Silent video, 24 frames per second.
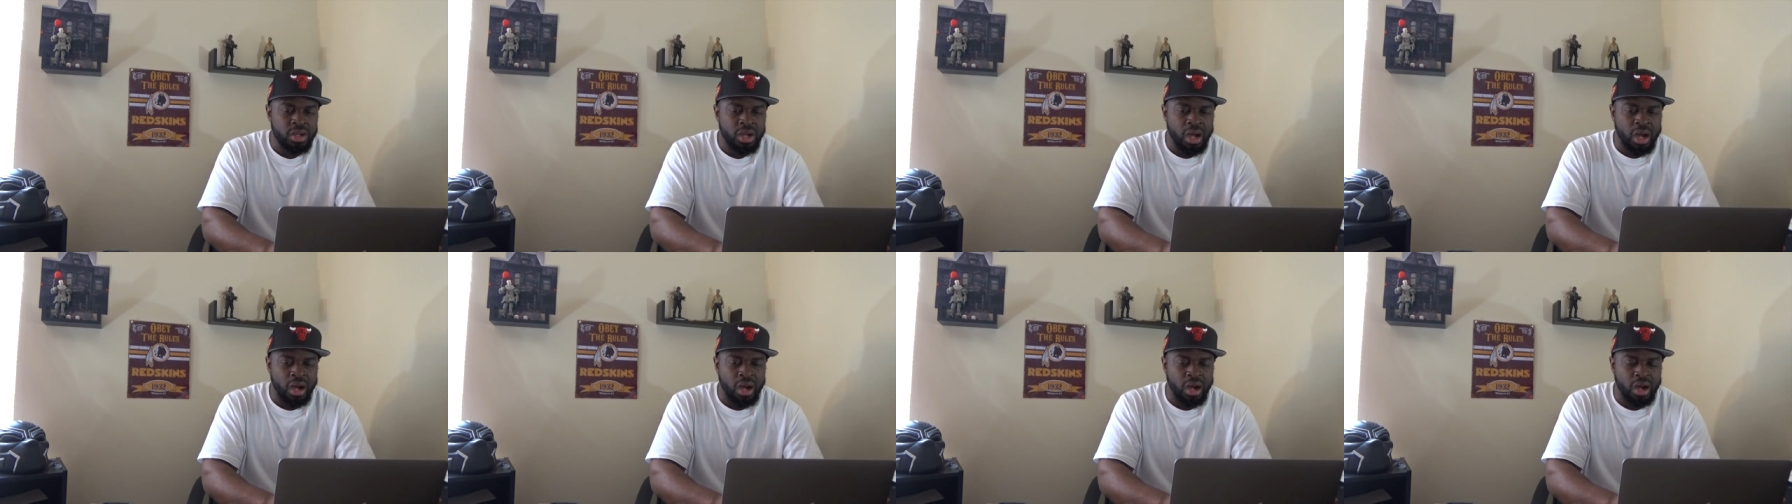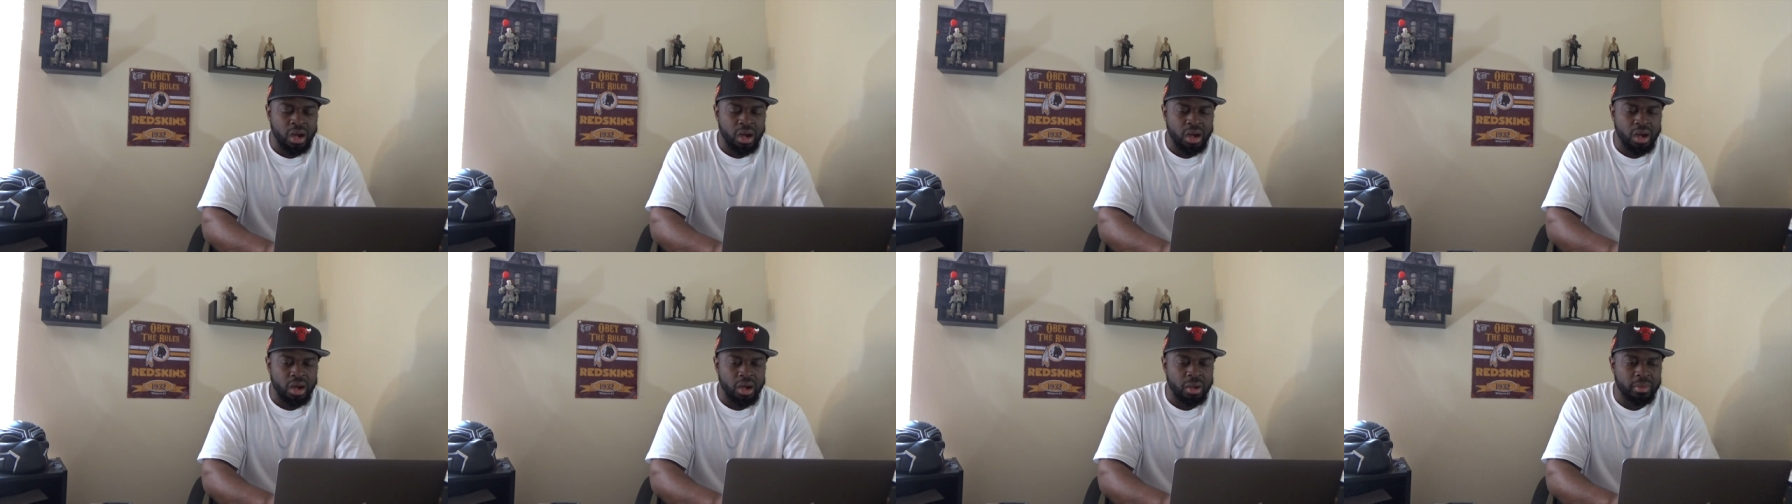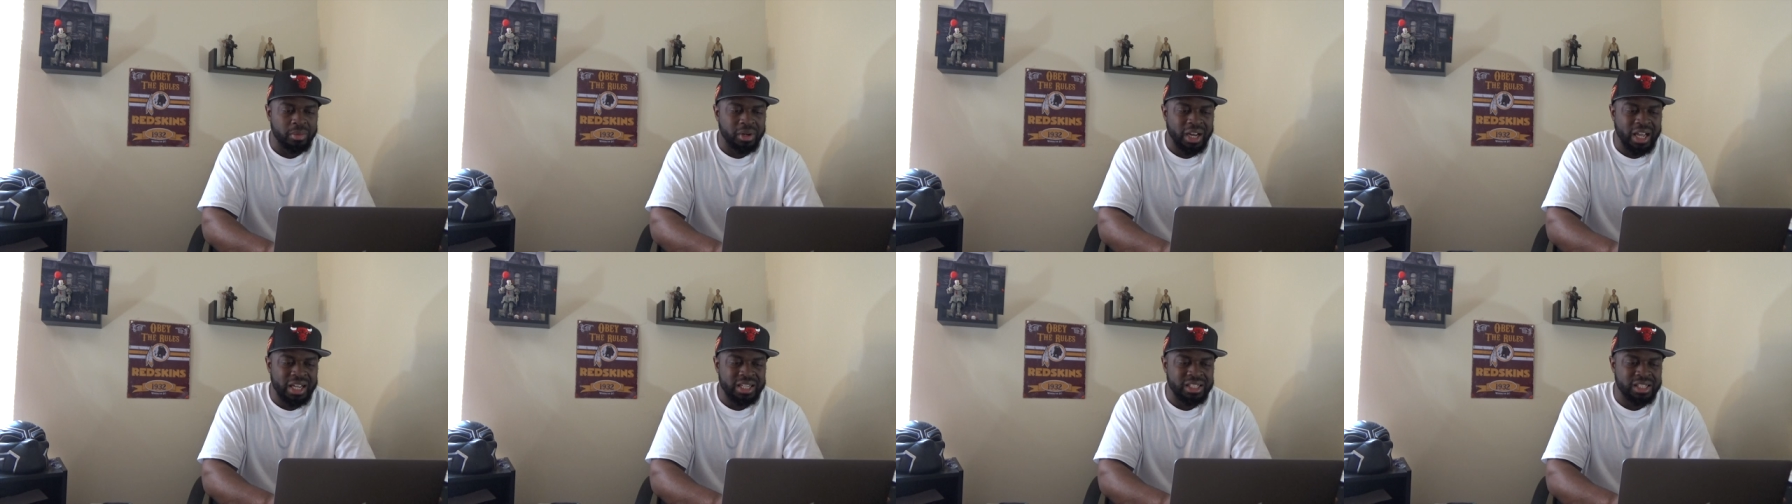
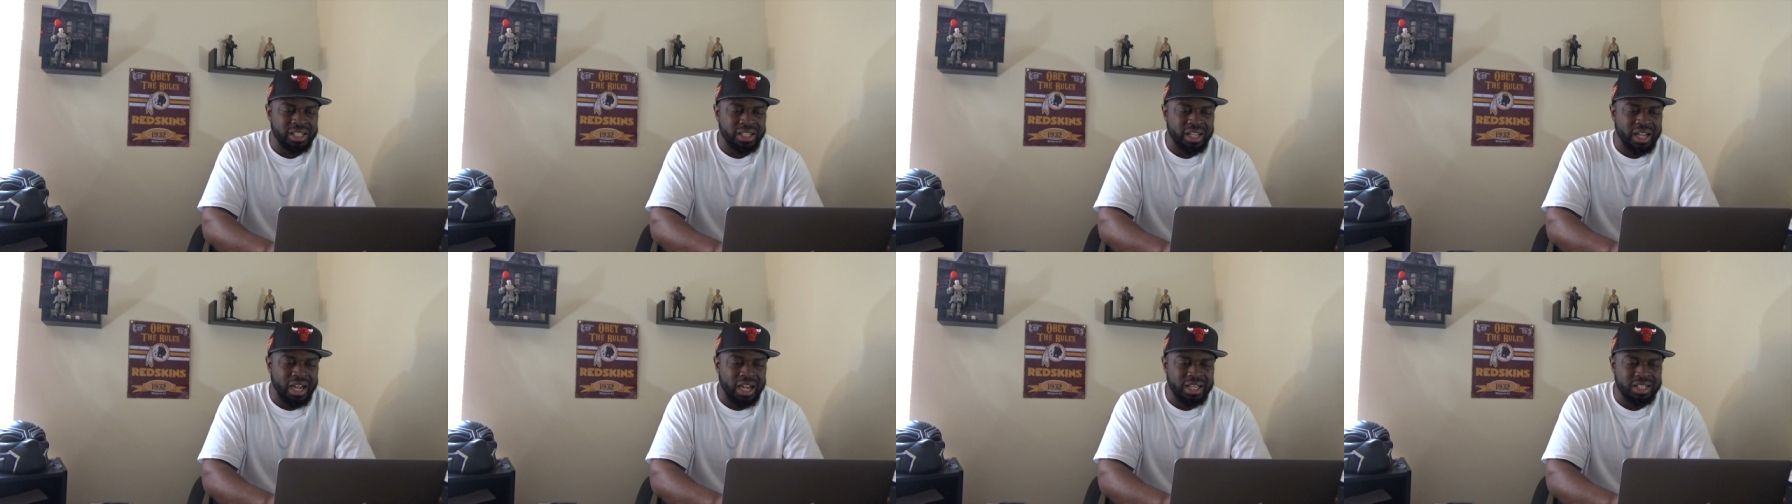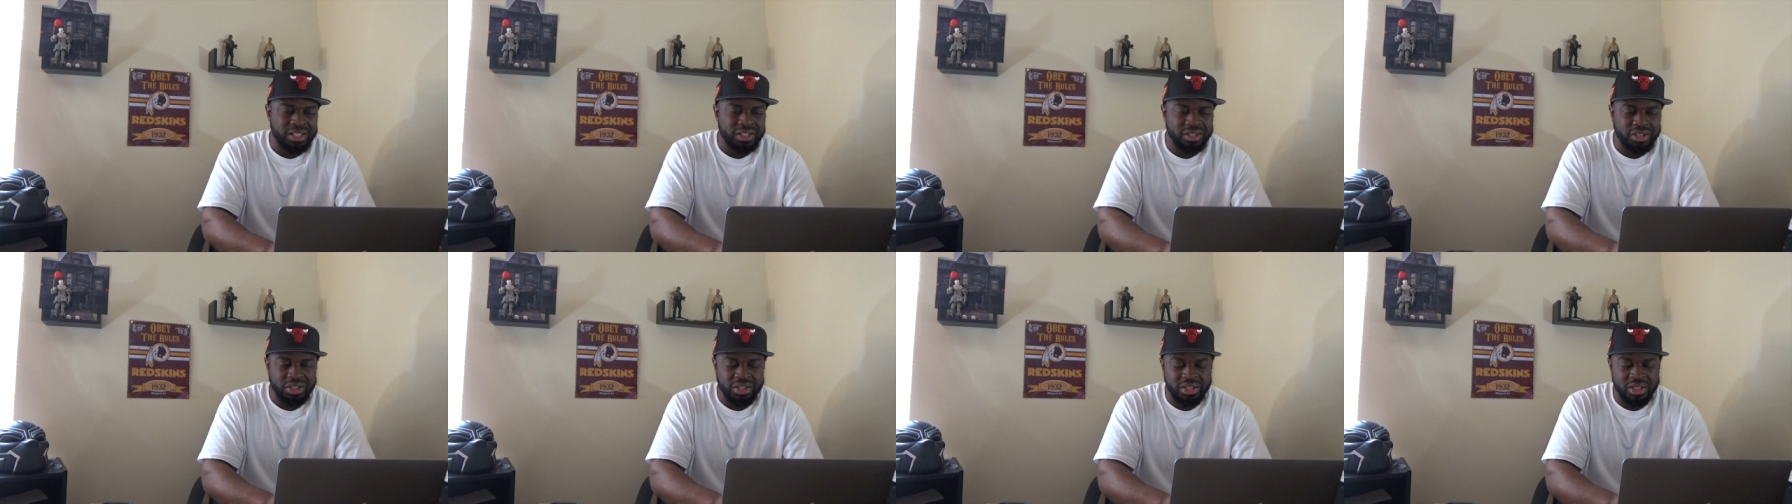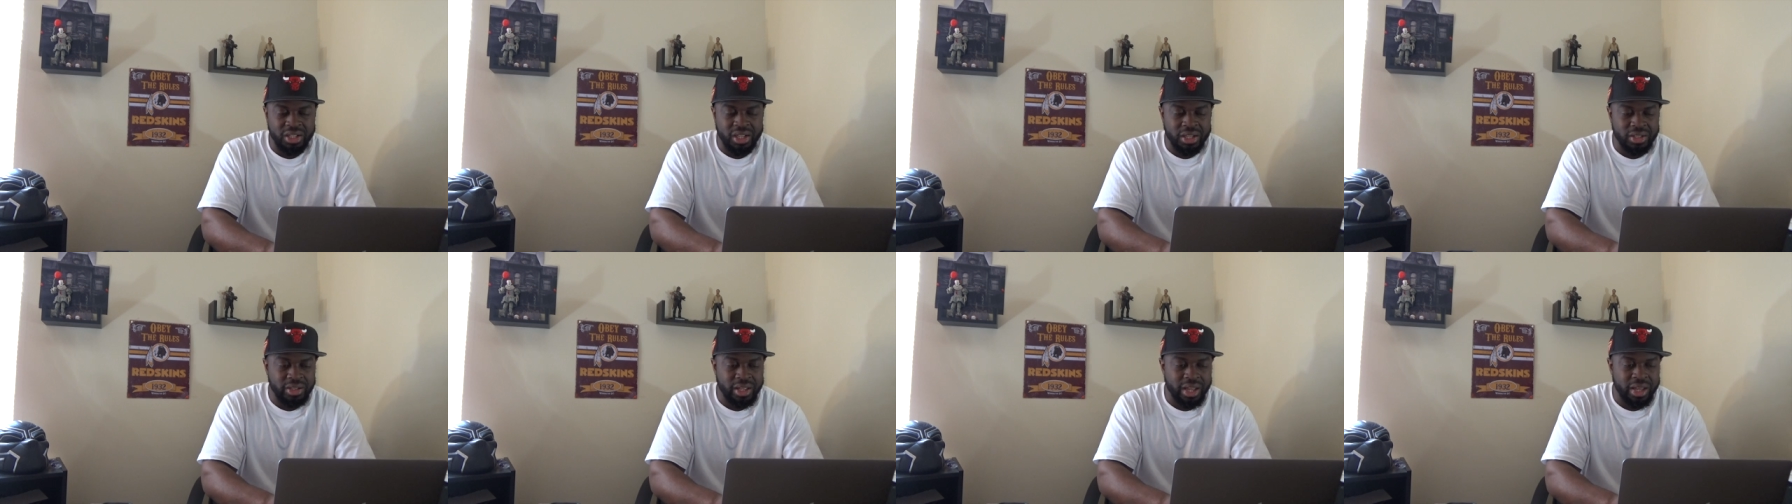Um, lastly, guys, it does
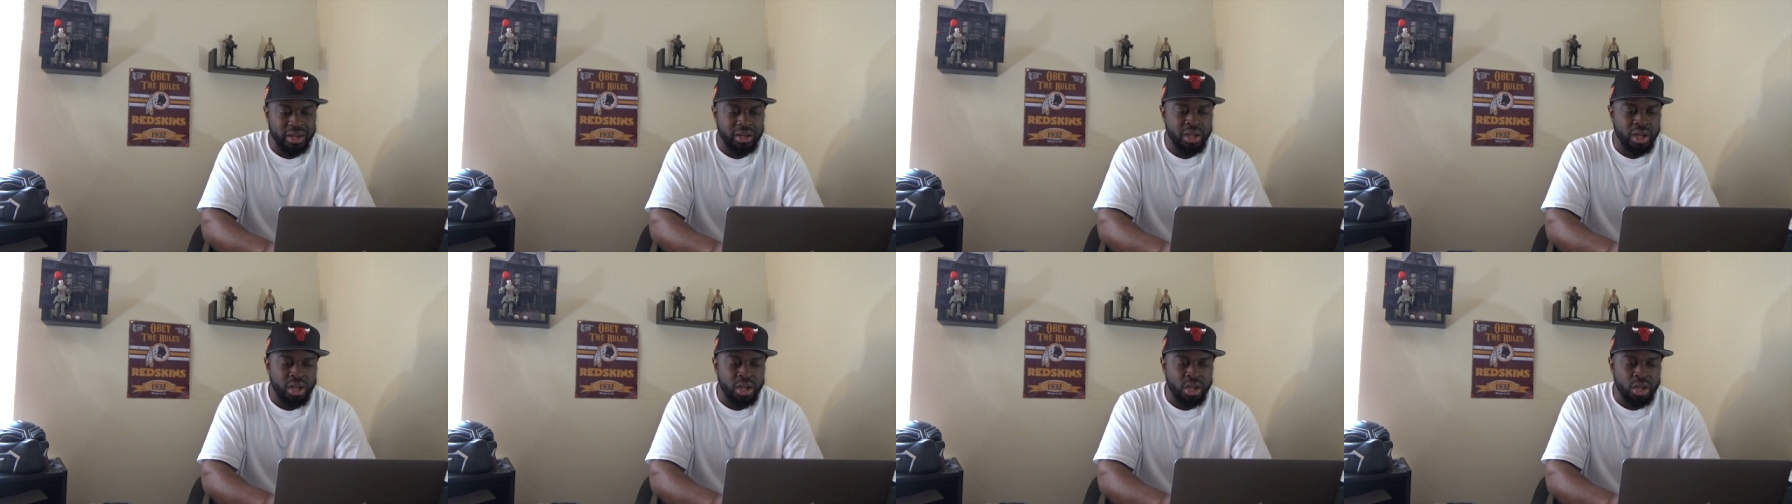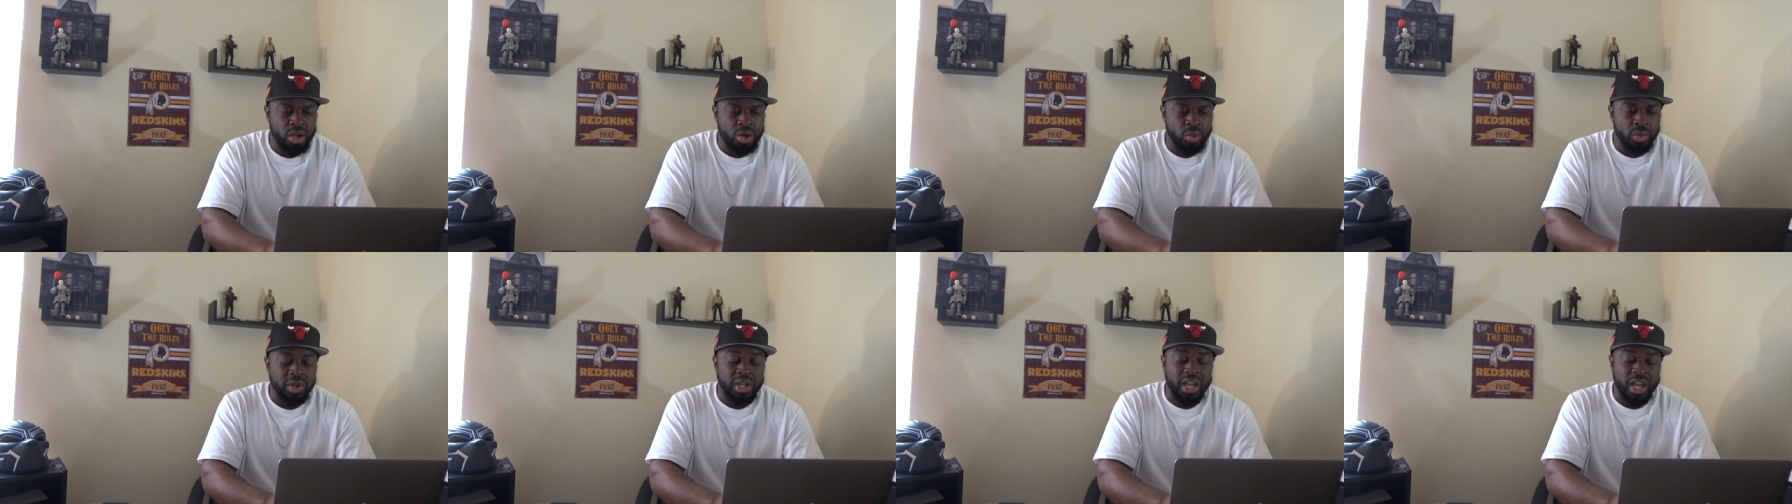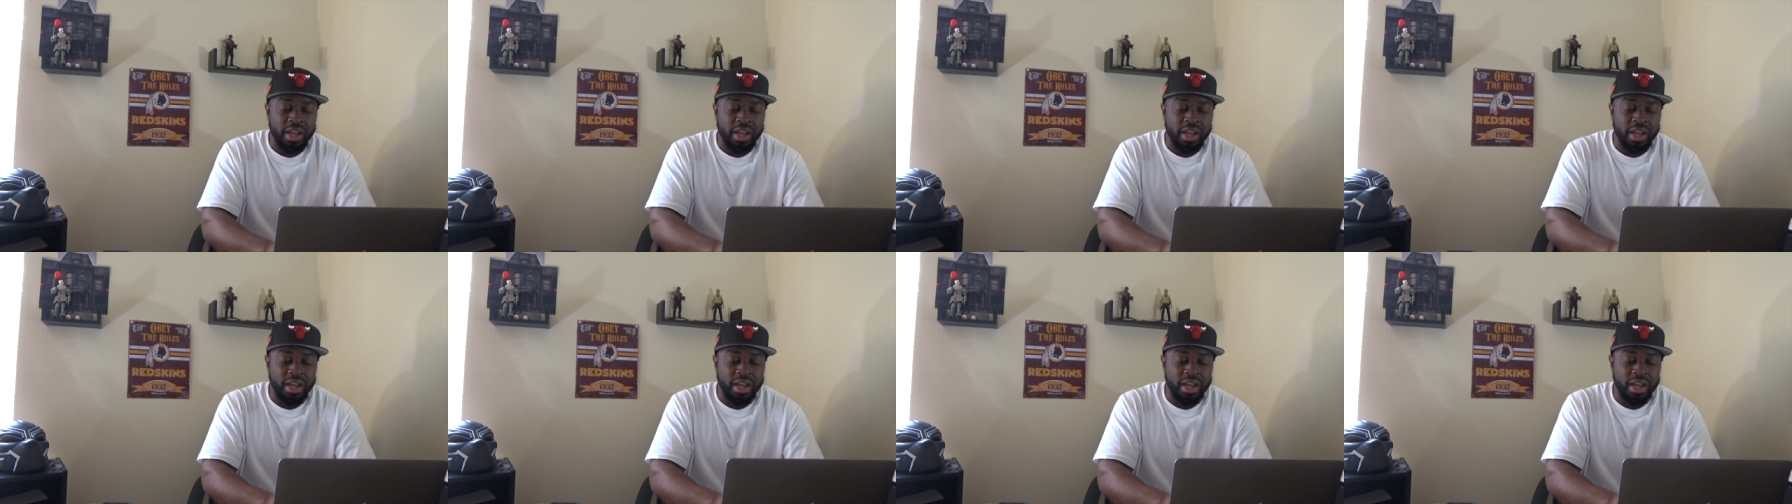say that we